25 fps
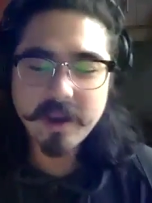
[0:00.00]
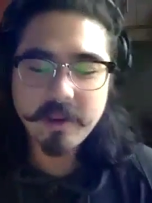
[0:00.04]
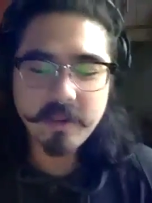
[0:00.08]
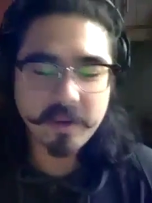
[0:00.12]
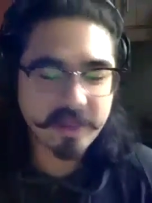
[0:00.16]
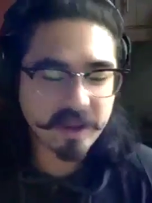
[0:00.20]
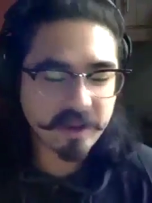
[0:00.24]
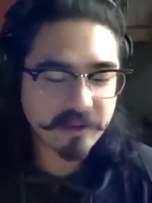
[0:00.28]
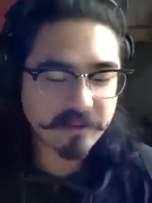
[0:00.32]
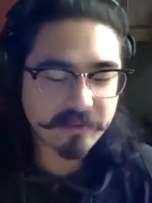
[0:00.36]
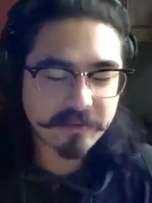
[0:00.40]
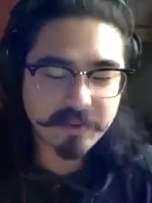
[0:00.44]

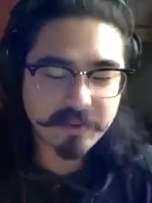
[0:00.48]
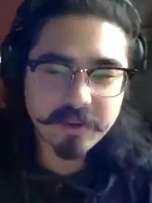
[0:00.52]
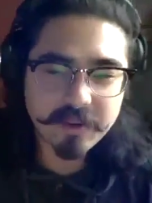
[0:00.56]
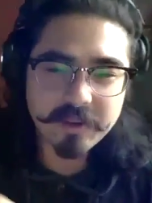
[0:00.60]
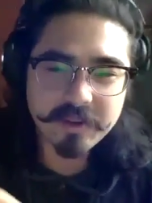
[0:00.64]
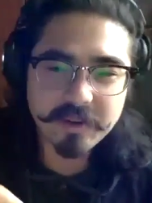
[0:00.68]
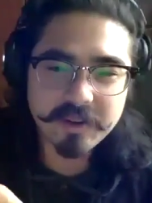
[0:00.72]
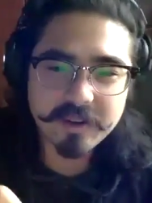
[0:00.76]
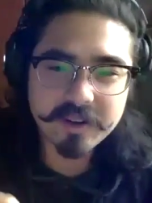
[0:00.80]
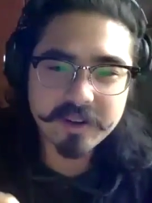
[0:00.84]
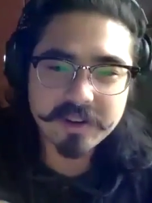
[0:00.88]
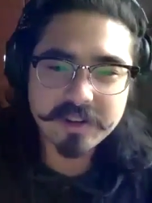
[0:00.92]
Without
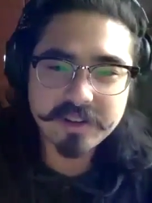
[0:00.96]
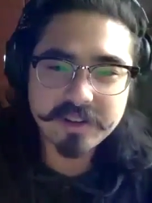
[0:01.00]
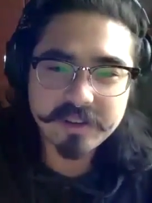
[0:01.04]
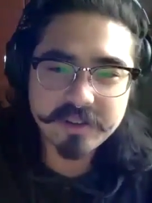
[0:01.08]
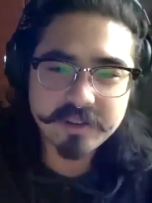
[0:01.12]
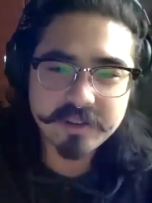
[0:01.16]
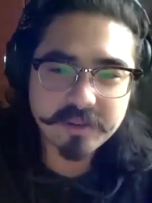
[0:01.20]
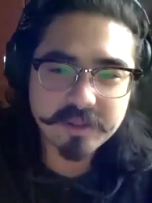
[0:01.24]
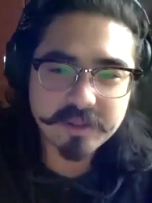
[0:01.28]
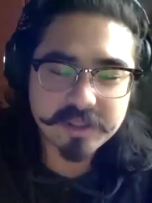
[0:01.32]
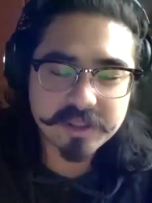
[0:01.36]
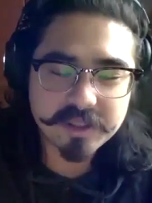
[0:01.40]
further
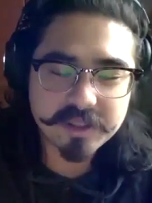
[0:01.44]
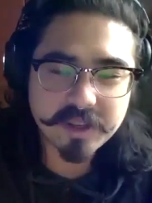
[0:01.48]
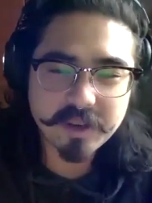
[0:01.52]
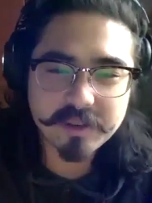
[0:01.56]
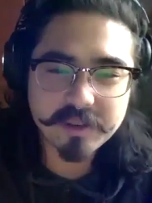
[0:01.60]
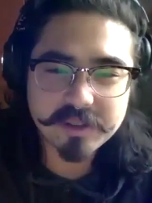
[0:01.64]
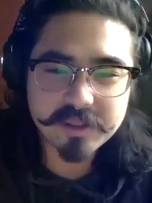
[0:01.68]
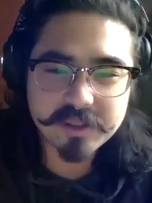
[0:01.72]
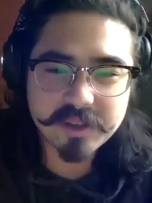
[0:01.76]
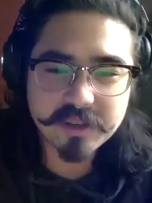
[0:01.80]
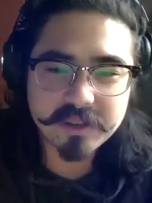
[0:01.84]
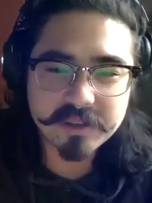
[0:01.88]
ado, we're so
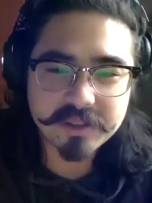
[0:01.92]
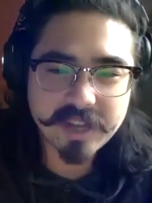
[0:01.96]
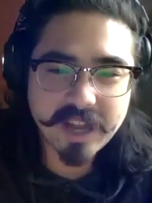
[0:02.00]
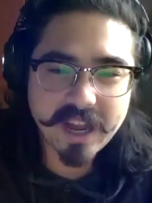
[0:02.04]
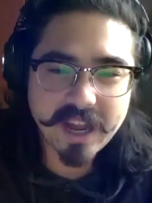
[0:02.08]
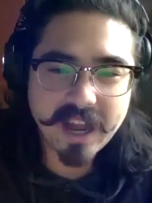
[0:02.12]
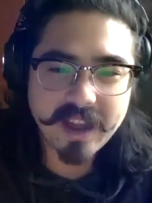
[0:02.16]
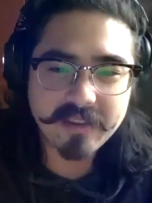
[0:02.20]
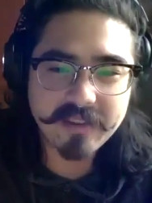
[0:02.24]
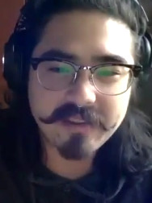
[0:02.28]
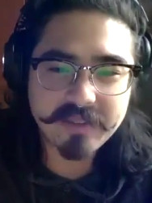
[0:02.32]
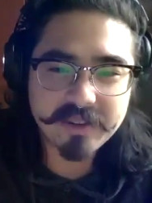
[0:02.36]
stoked to
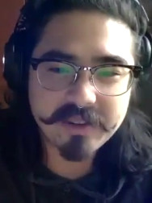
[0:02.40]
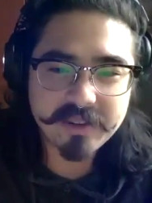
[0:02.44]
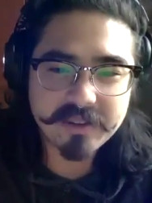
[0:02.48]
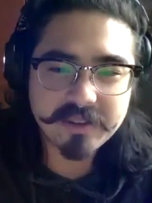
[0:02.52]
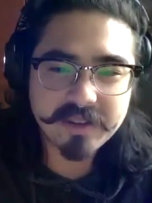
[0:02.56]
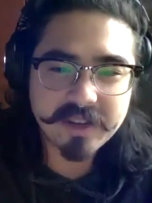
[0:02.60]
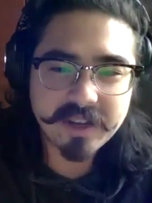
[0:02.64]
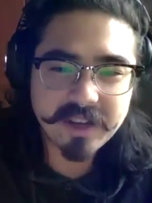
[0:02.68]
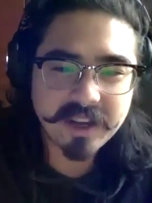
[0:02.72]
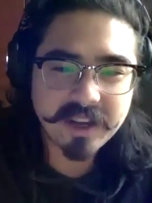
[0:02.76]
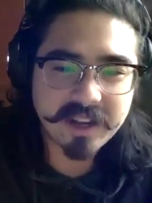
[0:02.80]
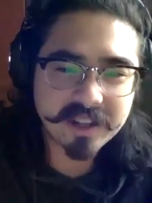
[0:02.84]
have
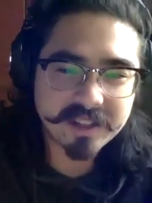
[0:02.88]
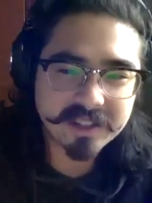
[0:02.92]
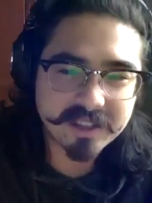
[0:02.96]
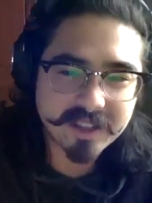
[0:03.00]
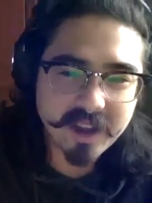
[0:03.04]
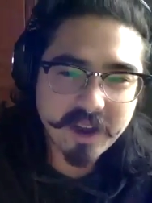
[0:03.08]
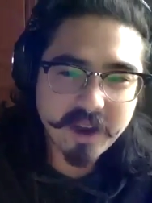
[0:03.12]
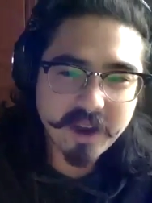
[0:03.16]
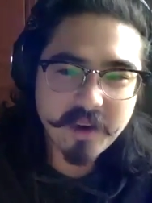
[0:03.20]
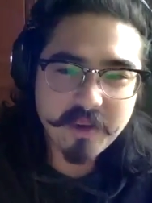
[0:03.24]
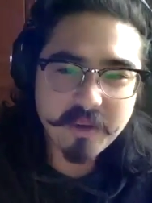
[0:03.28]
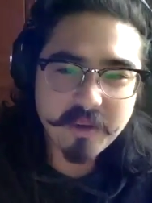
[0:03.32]
you.
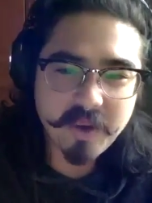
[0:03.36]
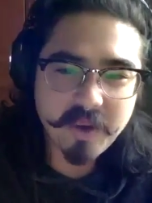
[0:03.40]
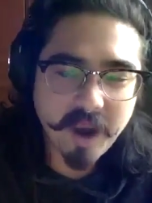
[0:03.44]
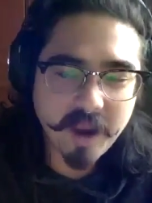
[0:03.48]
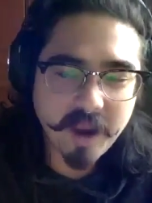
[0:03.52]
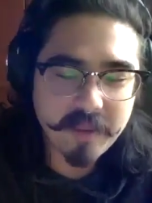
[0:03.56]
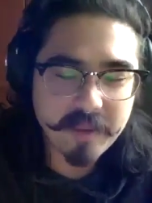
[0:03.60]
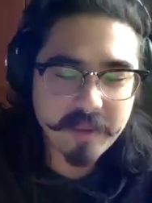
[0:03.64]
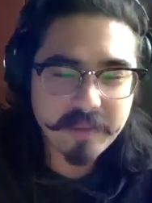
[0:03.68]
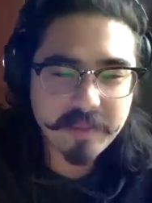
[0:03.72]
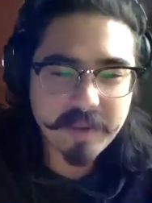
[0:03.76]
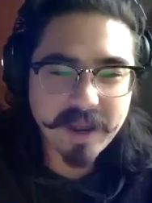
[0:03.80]
Hello,
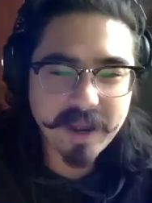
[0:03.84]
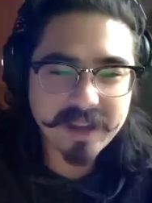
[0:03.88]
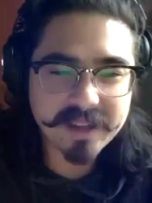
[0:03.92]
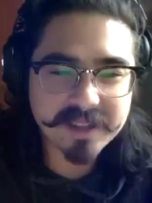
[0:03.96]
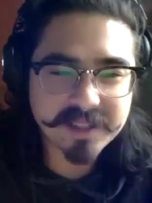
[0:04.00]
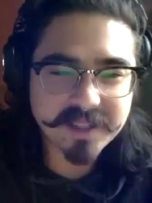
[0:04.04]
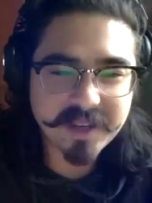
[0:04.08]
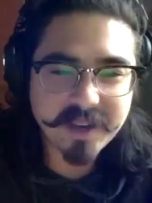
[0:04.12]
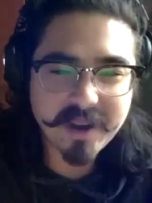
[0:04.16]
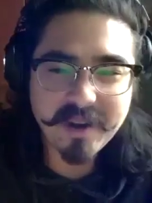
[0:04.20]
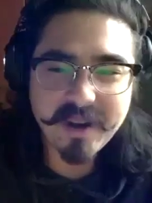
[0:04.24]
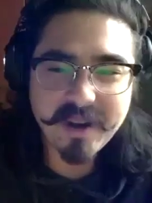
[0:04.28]
Robin
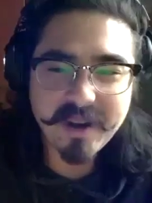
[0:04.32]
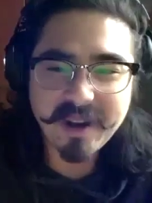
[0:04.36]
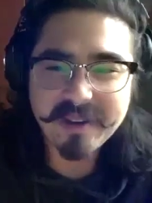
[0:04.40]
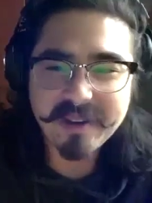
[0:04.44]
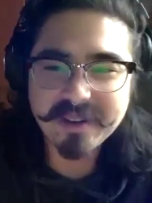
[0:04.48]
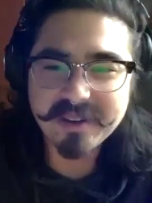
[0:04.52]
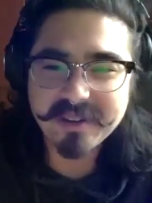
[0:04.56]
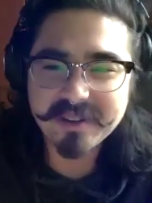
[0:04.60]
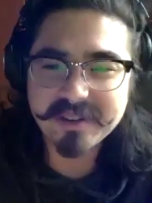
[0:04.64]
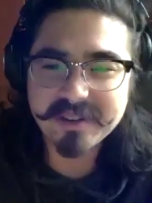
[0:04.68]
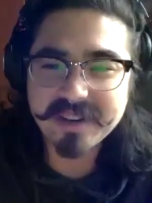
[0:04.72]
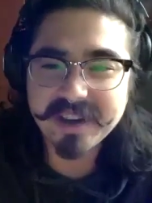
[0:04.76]
Pascoe. How are
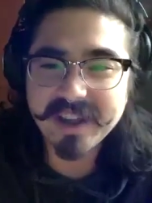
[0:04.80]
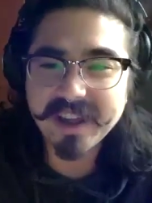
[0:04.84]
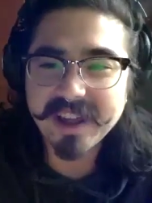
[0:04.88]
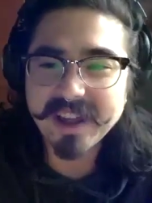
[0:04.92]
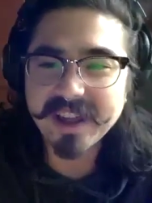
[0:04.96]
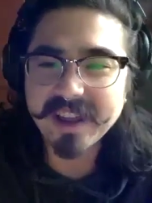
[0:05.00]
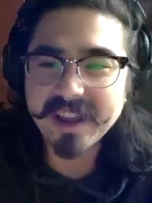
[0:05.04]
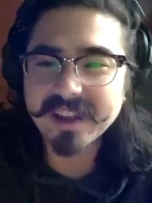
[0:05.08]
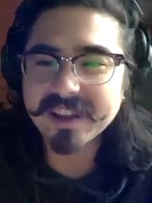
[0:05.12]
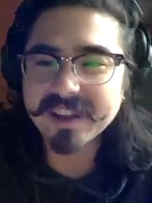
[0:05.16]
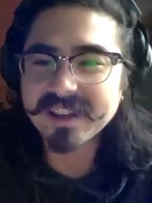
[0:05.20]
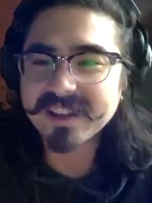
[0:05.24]
you doing
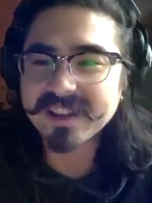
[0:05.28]
today?